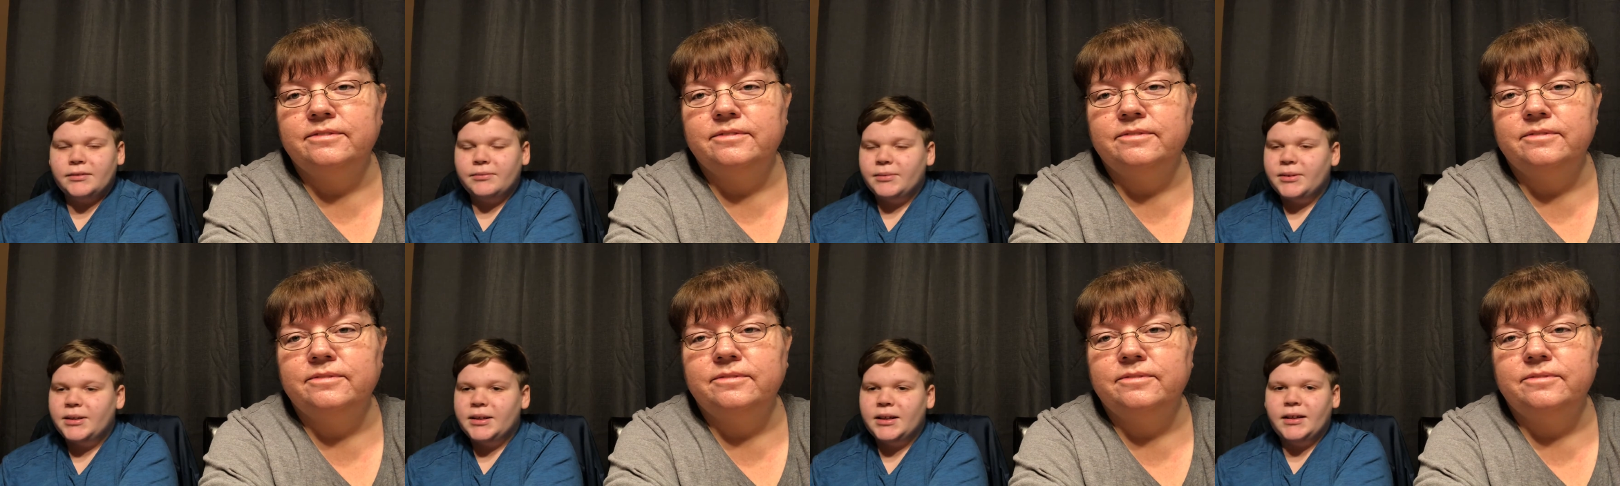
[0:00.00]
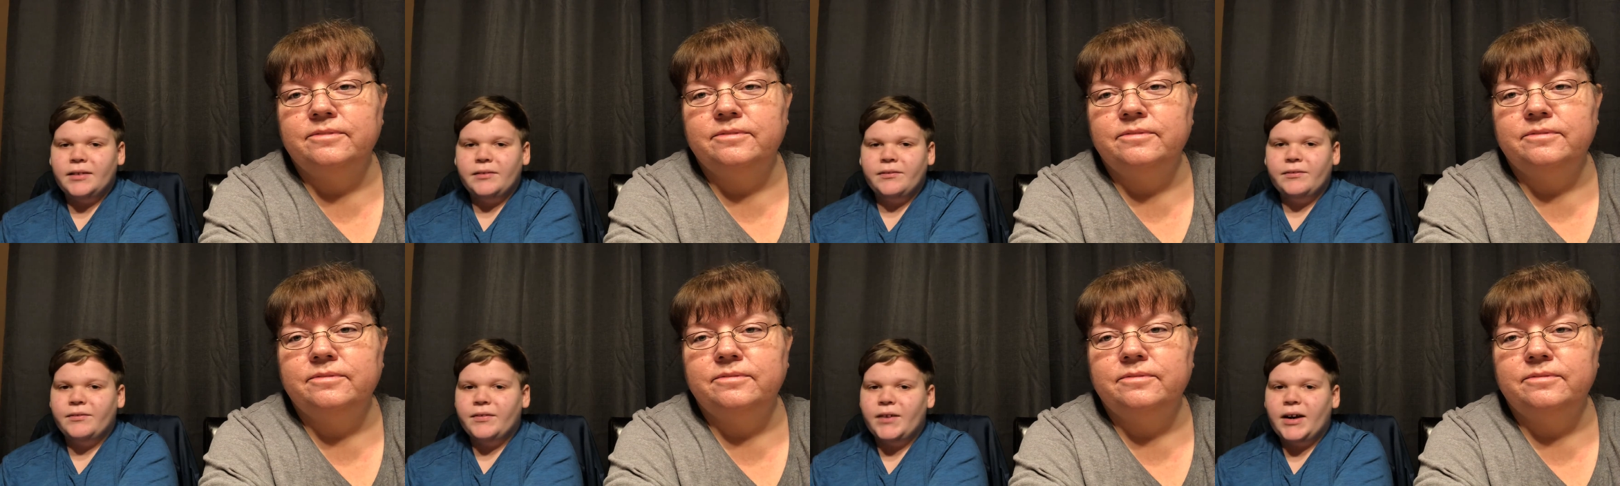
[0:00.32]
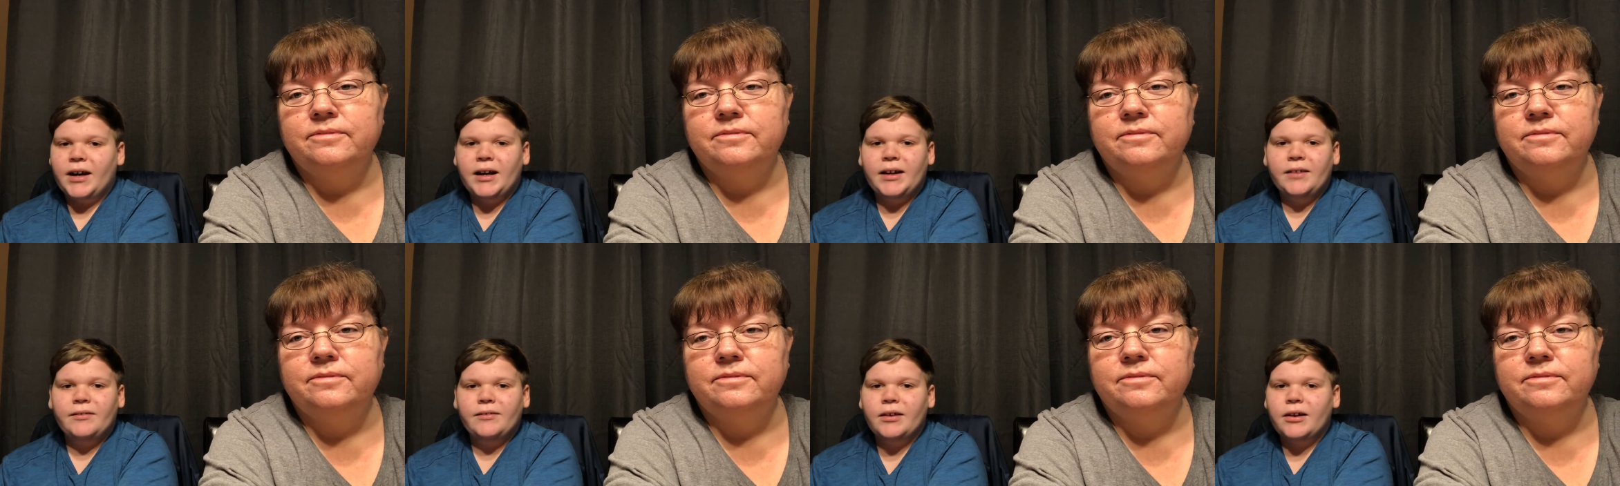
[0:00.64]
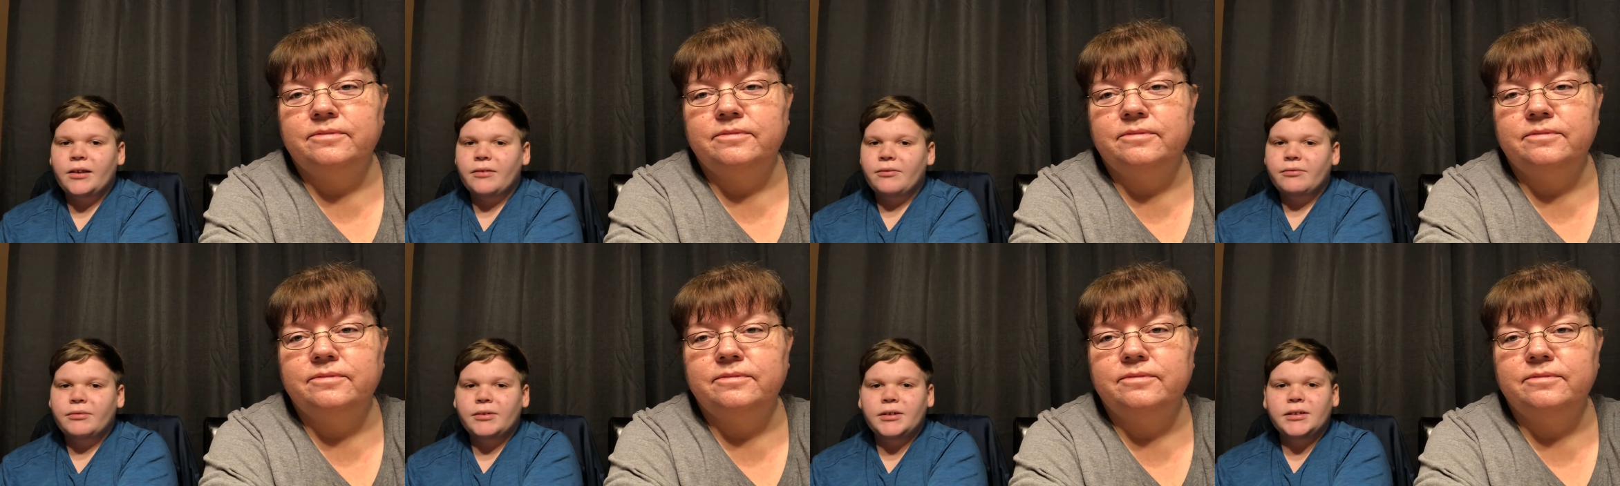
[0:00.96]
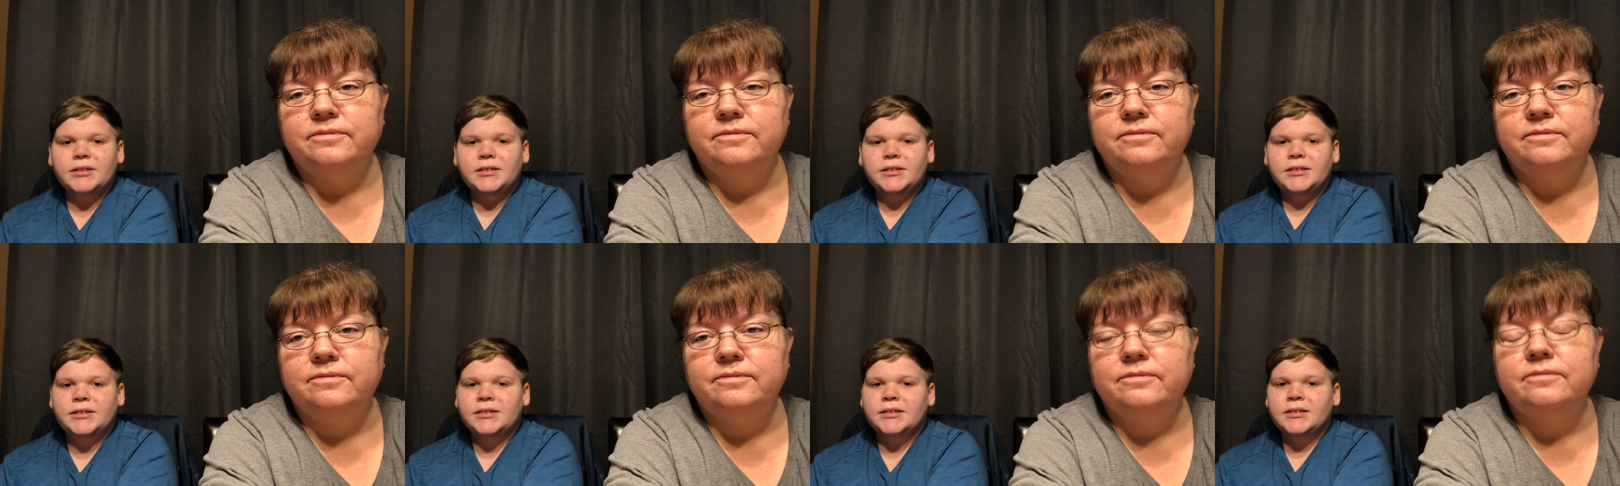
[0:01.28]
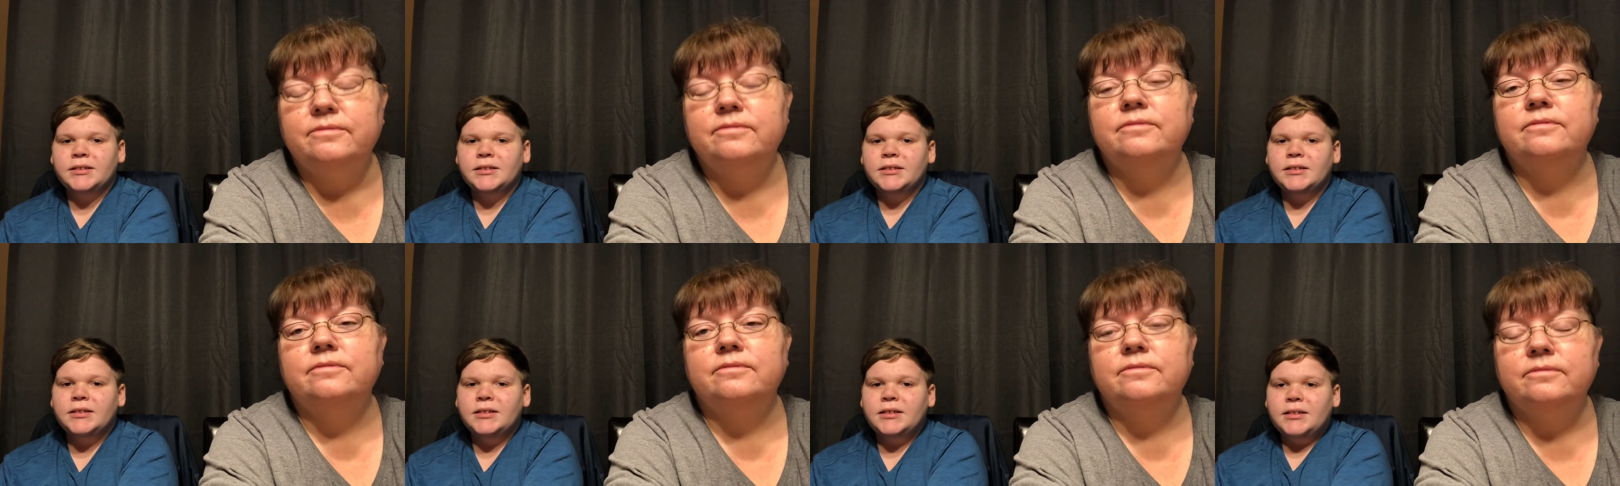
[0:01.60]
Speaker 1: we gained five at once,
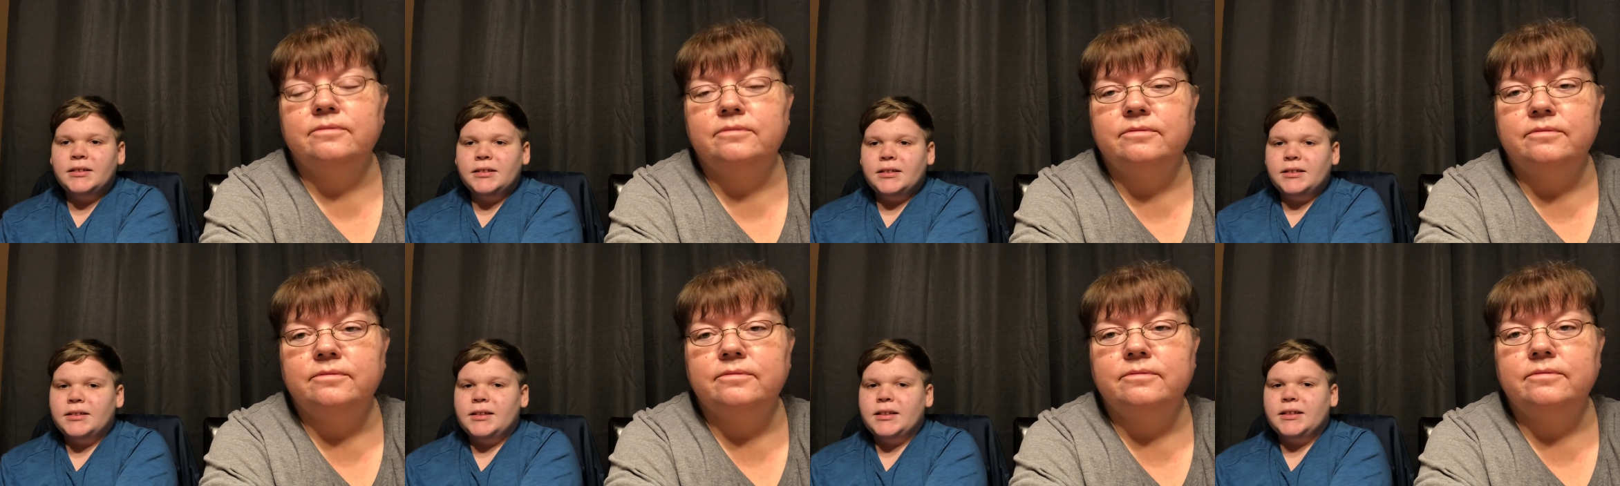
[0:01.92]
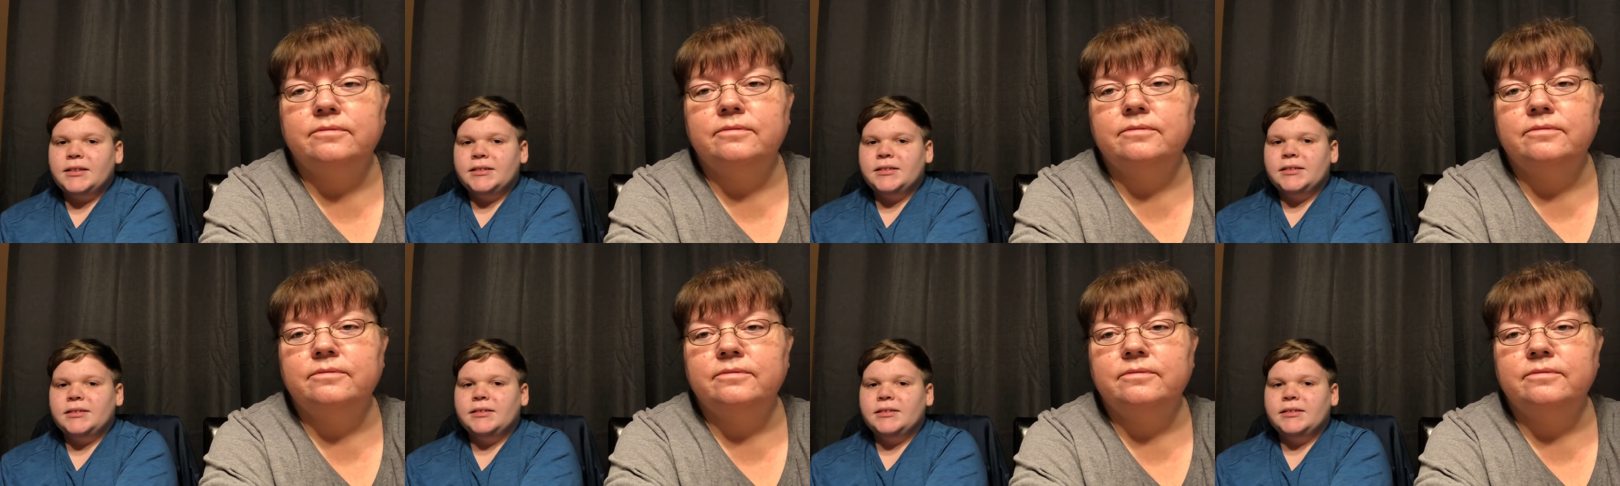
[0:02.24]
that's a